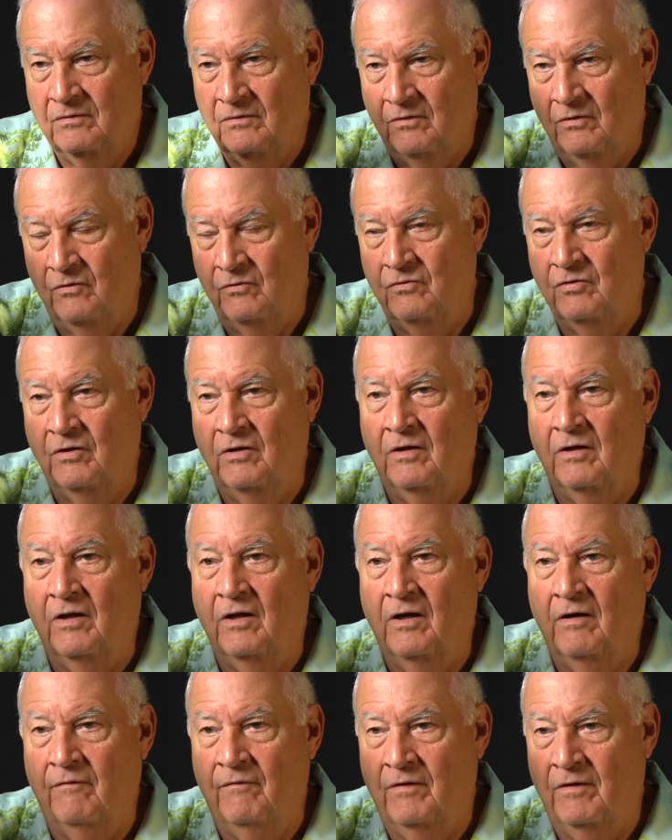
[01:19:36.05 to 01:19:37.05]
lieutenant
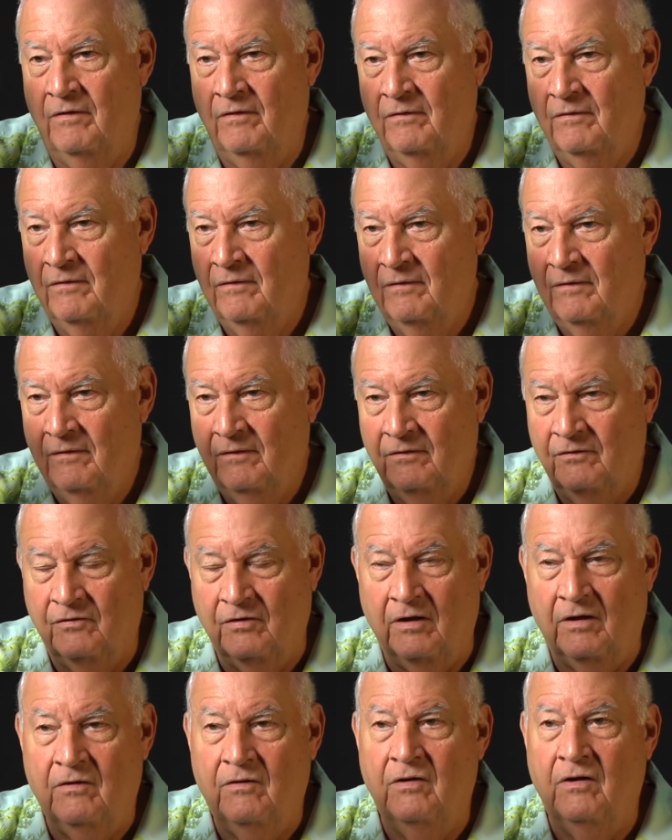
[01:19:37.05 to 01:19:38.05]
governor,
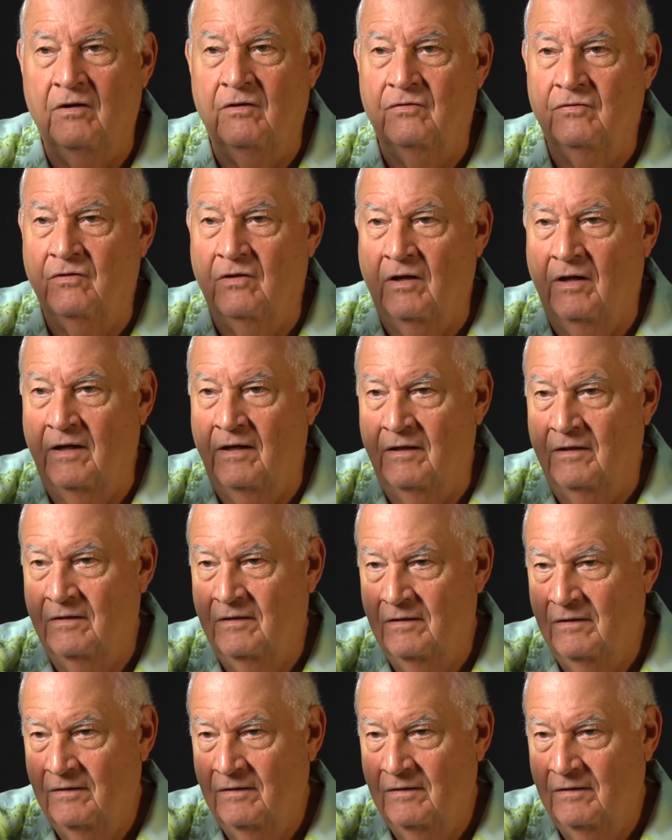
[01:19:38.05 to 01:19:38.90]
secretary of state,